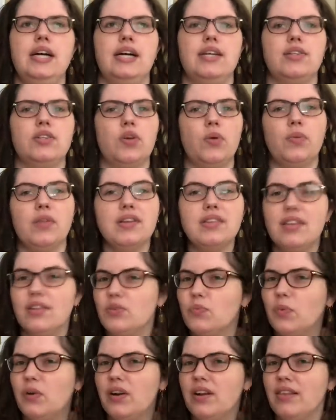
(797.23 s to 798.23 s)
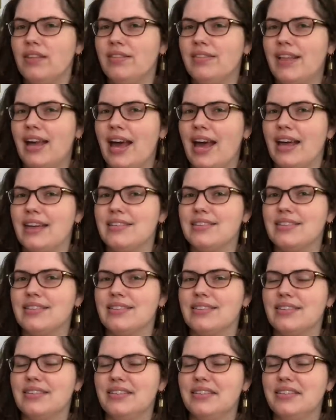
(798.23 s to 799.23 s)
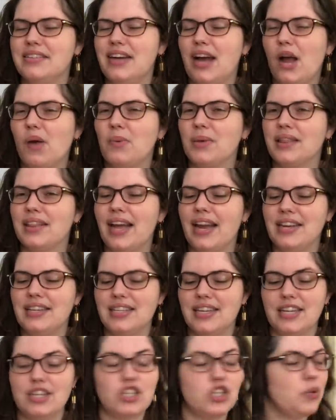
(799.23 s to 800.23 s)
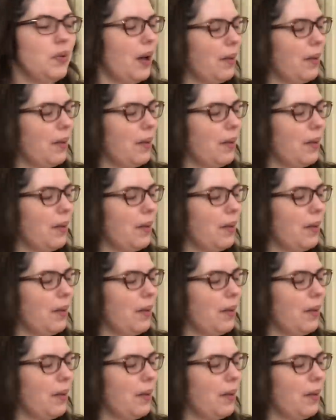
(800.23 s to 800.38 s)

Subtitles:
So this is one that I would like to get to.